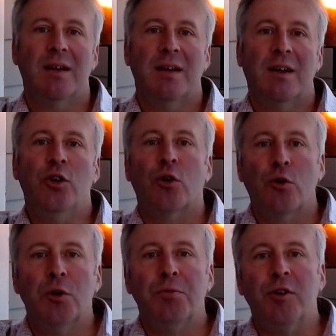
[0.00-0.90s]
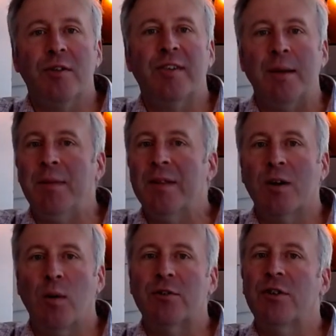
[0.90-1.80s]
Your group should send me the
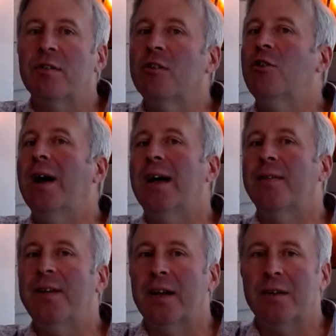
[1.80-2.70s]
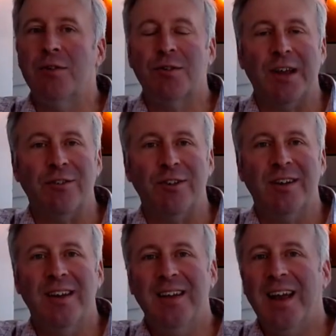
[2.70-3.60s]
questions that you had at the end of your session,
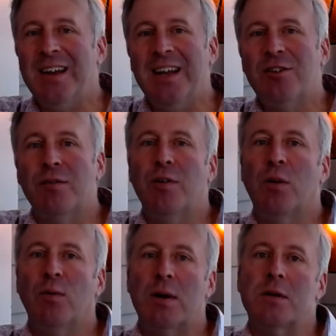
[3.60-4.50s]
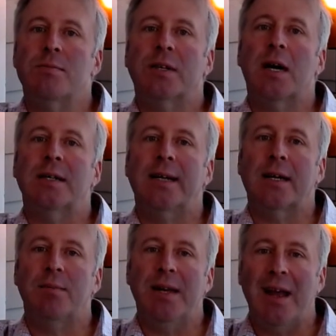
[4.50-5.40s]
and each of you are welcome to
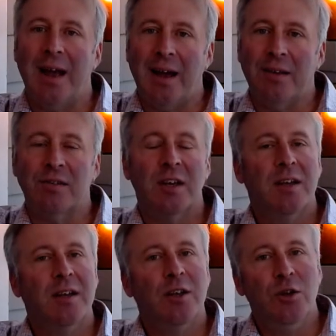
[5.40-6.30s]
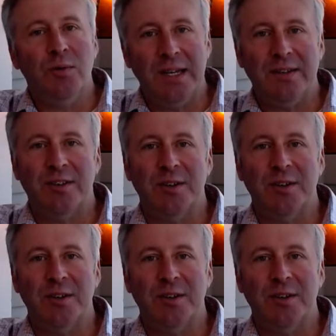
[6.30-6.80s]
contact me as you need to.